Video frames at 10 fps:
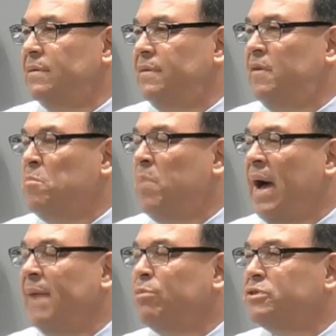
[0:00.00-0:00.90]
The
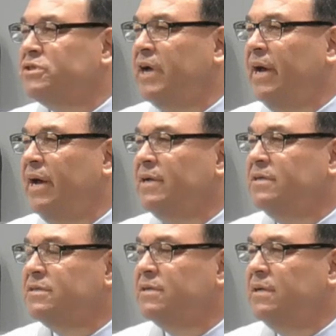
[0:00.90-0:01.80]
Bible says
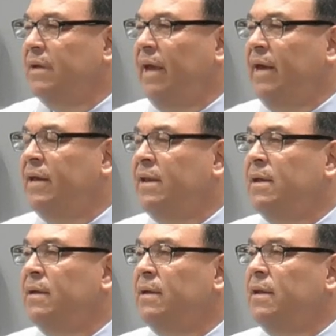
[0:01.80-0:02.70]

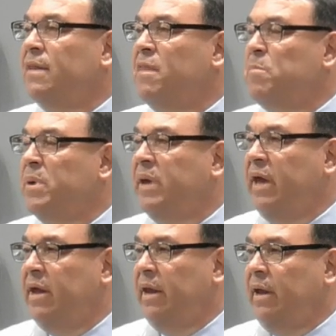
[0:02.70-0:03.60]
in the
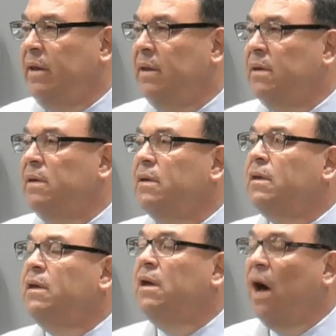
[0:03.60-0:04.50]
beginning,
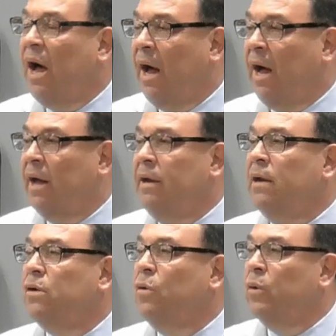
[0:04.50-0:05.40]
God
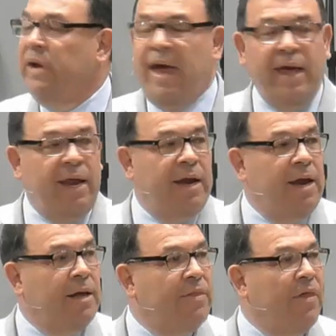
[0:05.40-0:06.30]
created
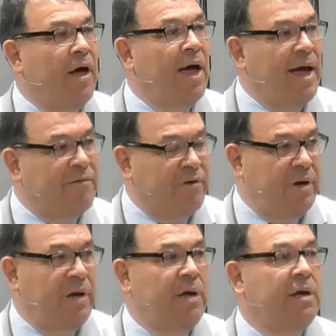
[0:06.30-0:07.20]
the heaven
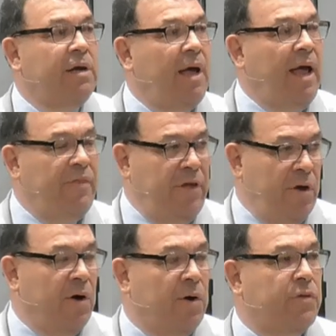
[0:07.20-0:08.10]
and the
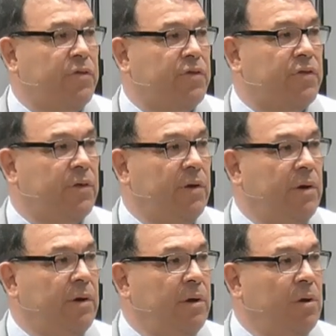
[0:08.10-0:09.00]
earth. Amen.
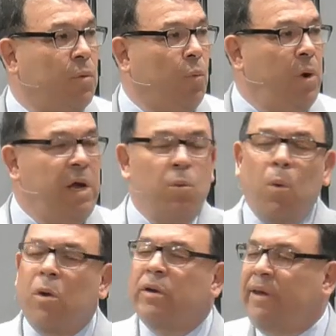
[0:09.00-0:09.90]
We
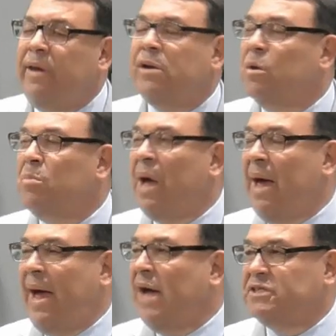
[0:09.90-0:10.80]
weren't here by
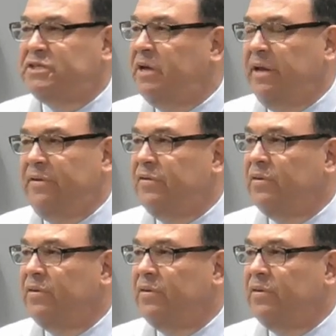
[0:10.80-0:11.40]
accident.